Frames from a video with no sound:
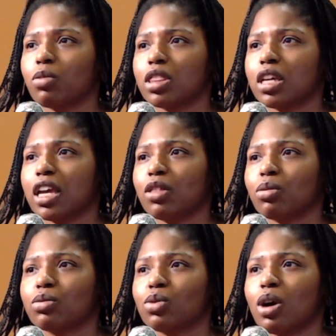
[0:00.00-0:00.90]
with the K
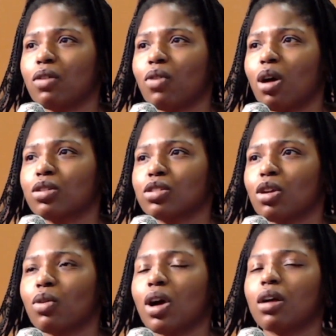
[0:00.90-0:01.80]
through 12
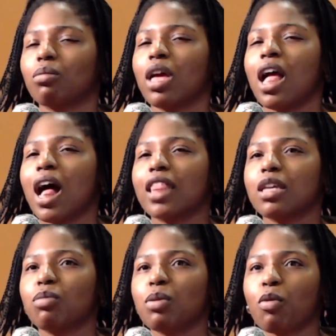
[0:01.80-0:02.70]
also. I
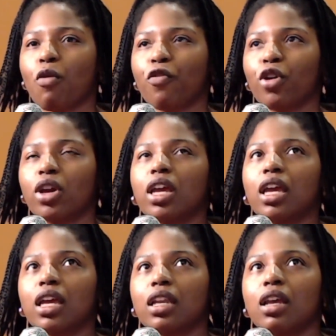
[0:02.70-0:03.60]
think people
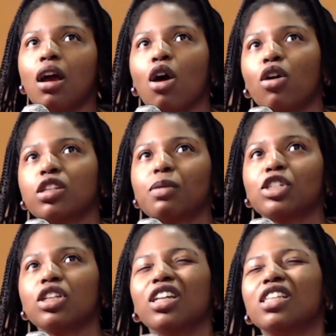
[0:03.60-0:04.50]
forget, or
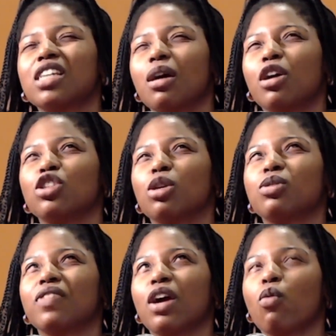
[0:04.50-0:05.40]
especially in terms
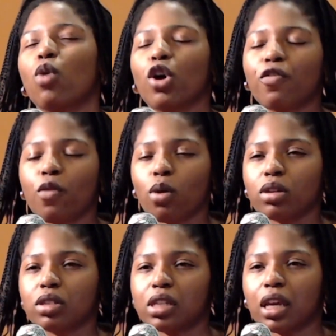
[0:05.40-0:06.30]
of like
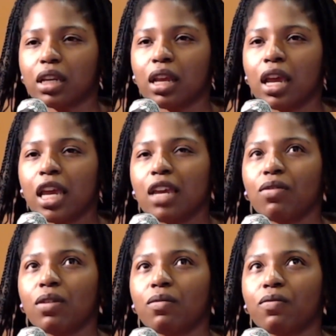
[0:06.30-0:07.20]
workforce and
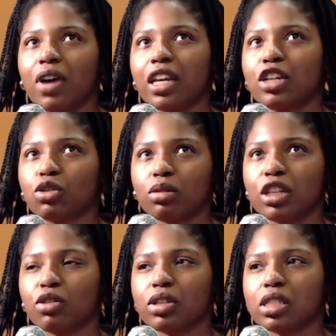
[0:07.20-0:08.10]
even financial
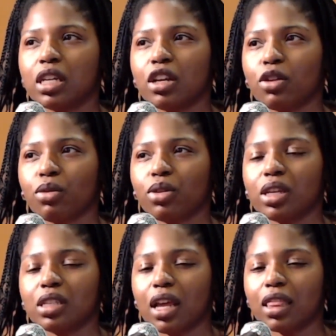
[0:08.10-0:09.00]
literacy and other
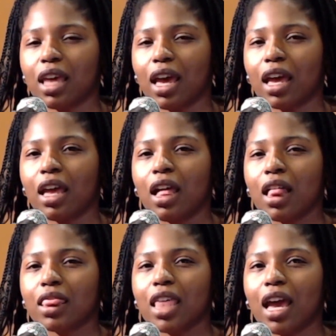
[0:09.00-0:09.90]
things like that,
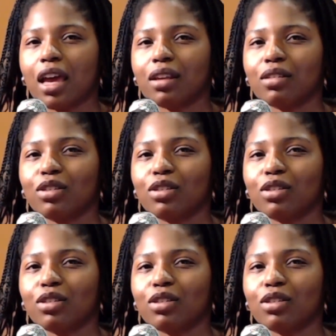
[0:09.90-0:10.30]
that,